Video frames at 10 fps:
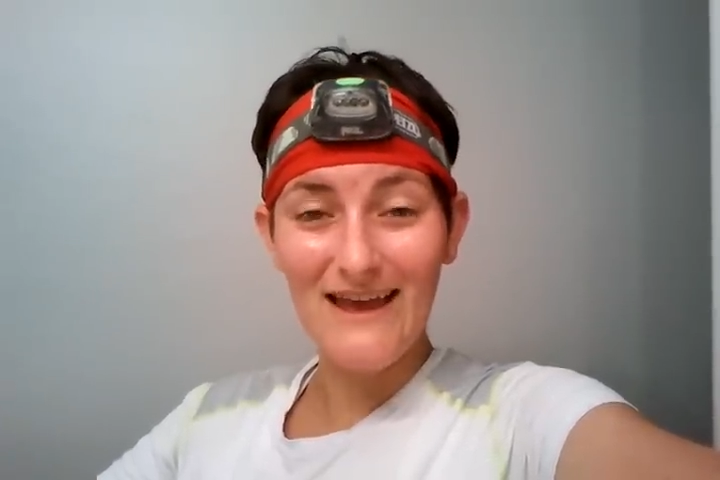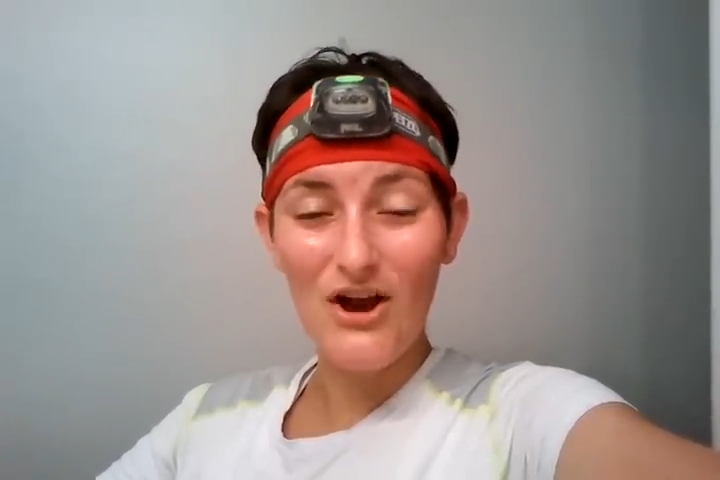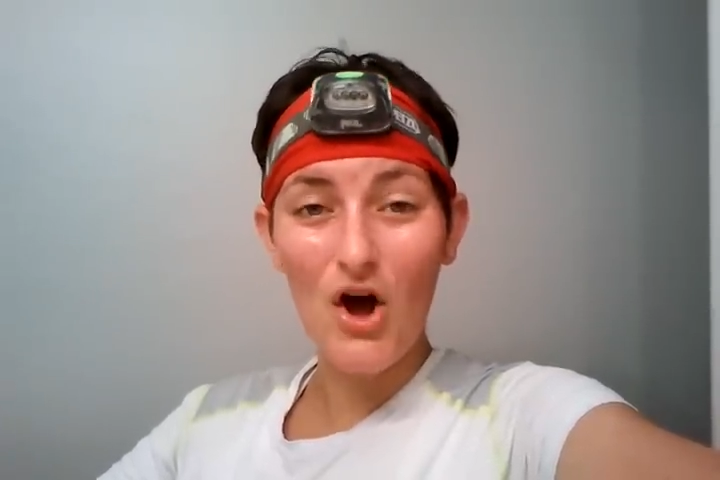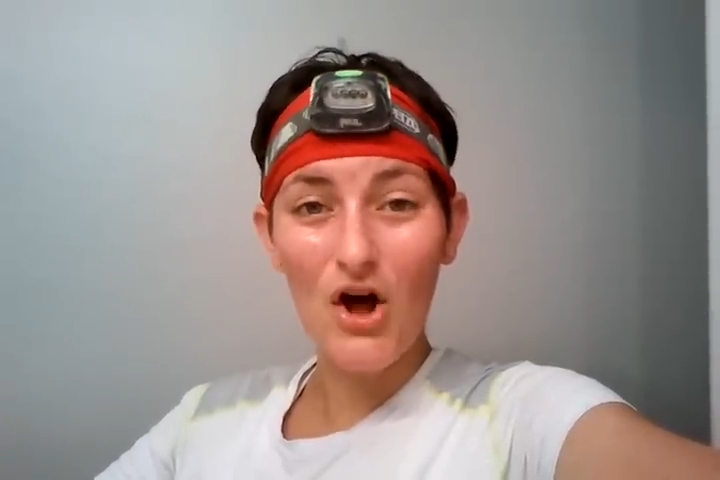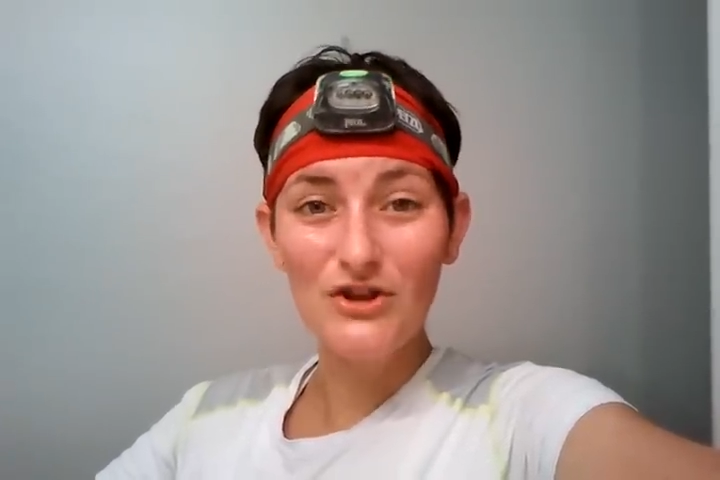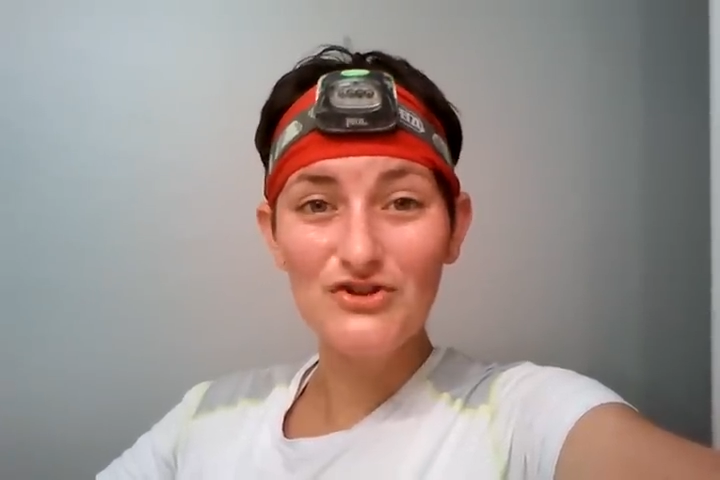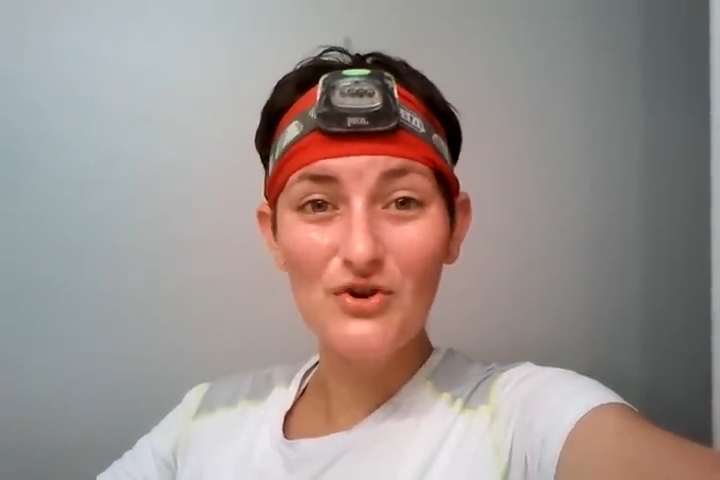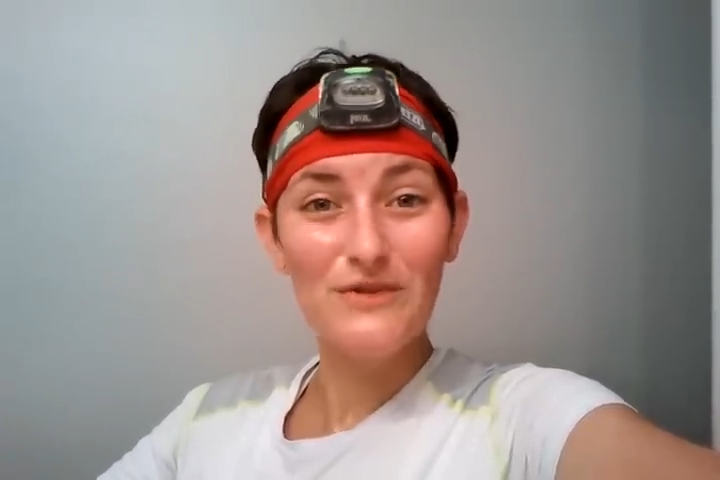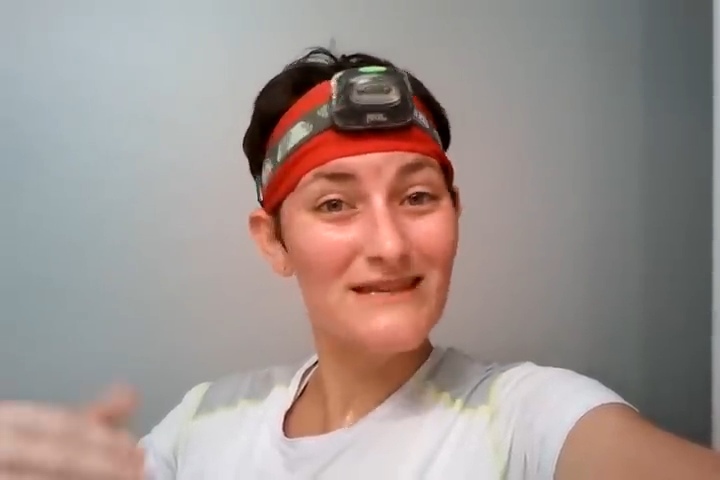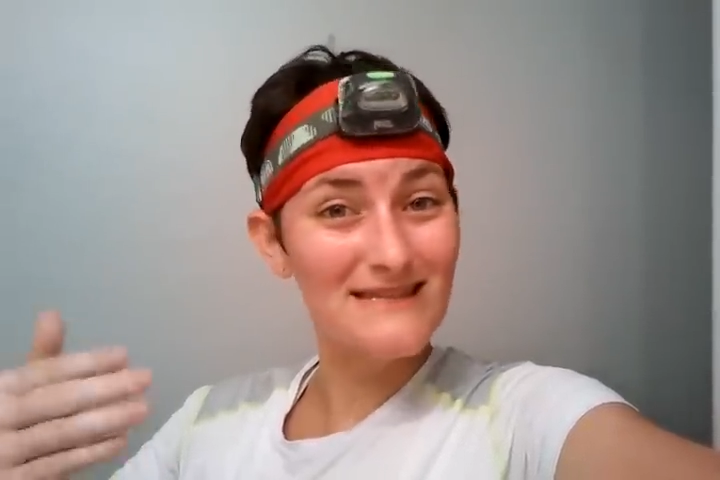and
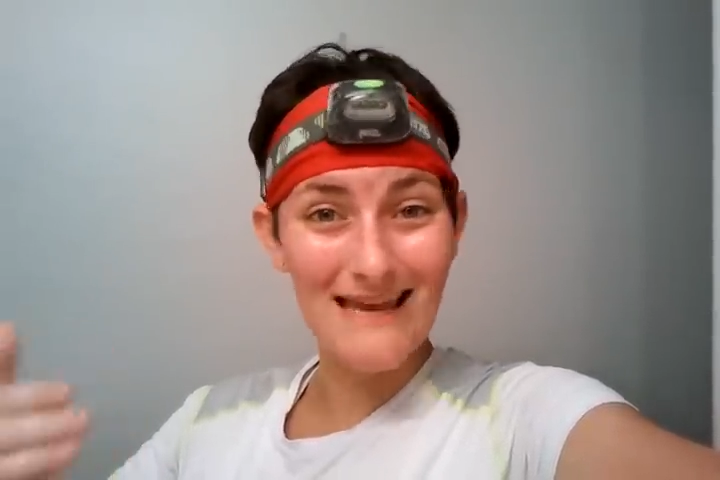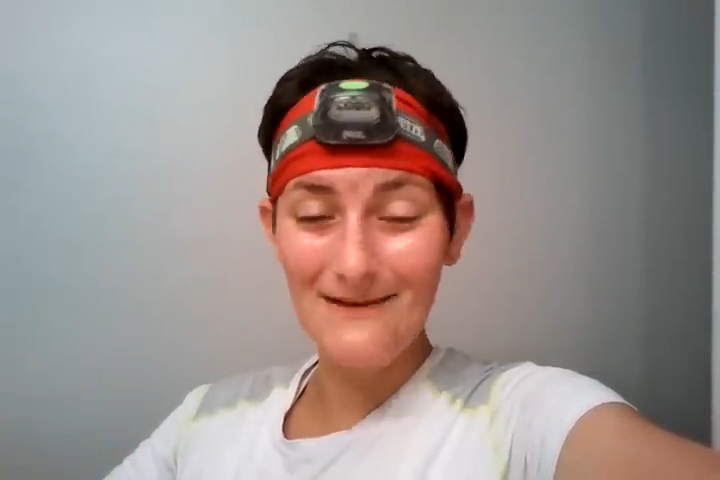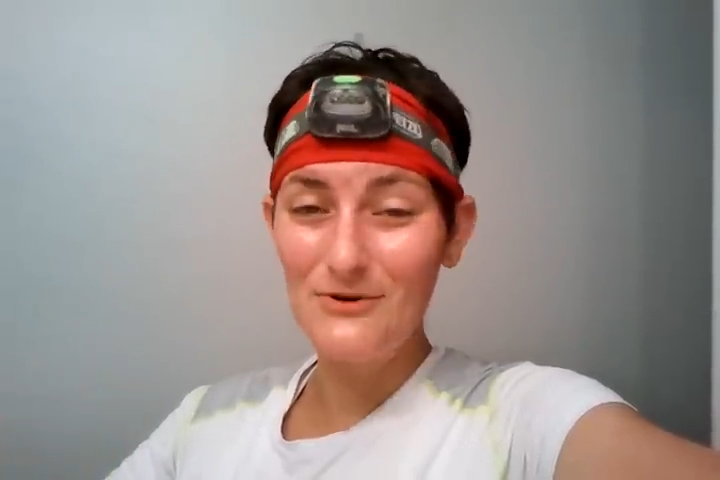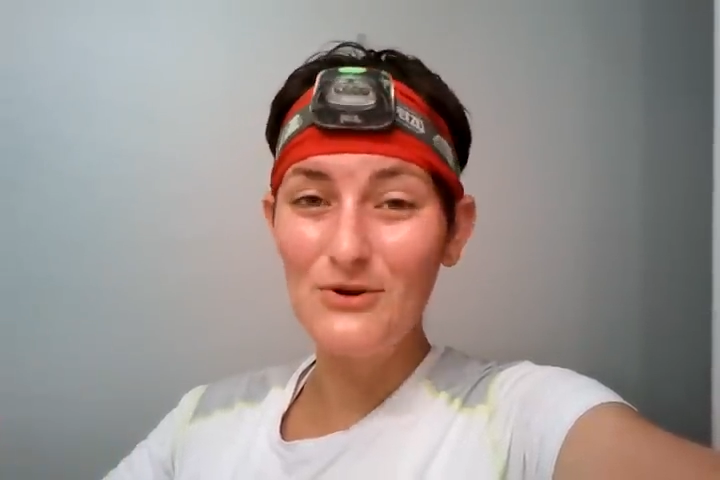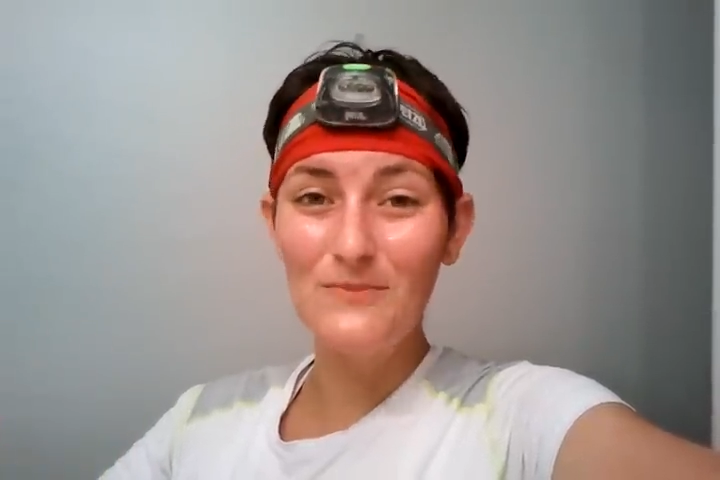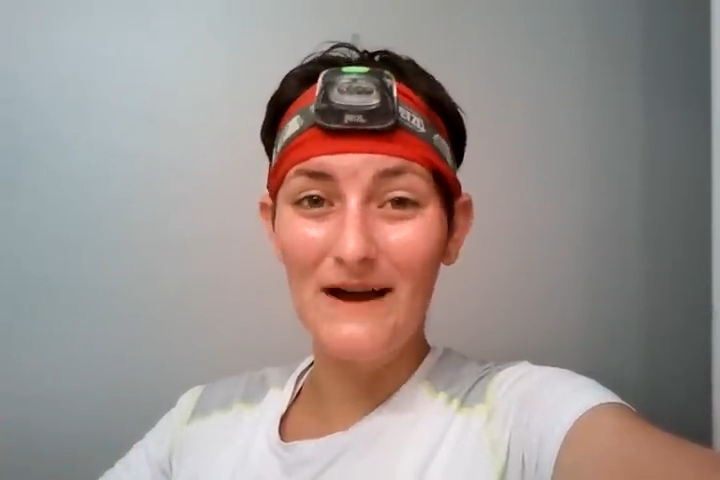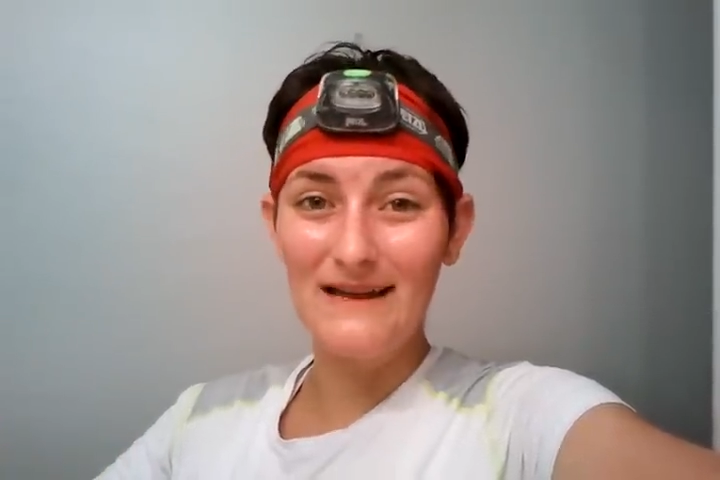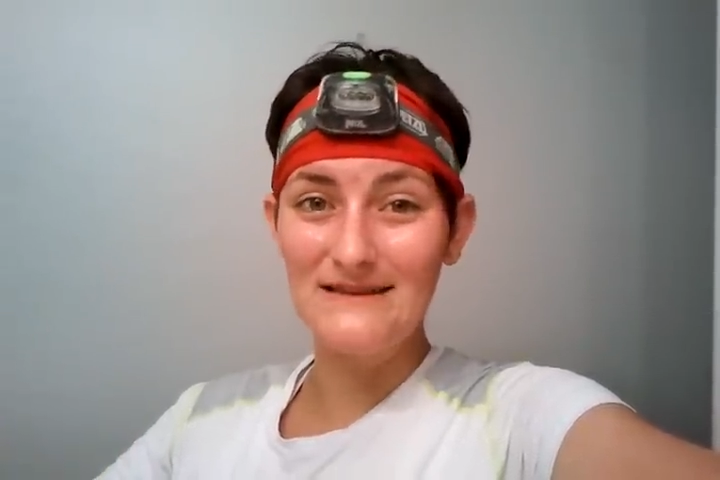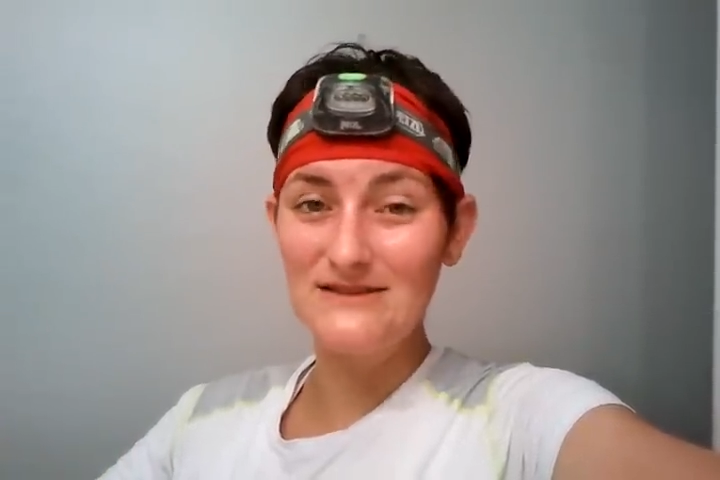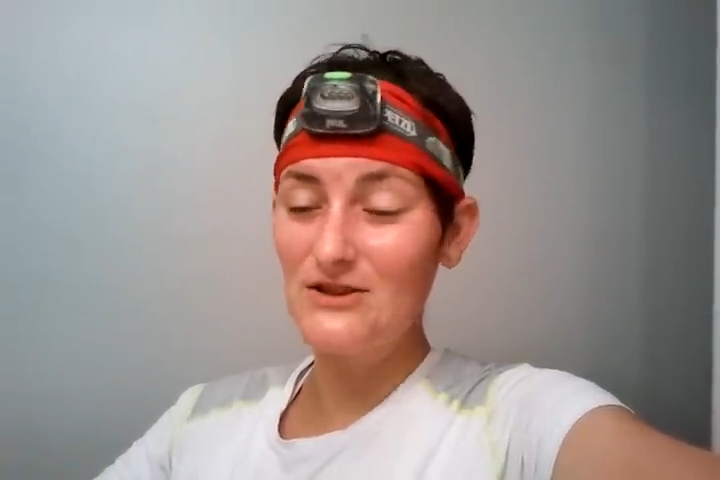also the same coupons.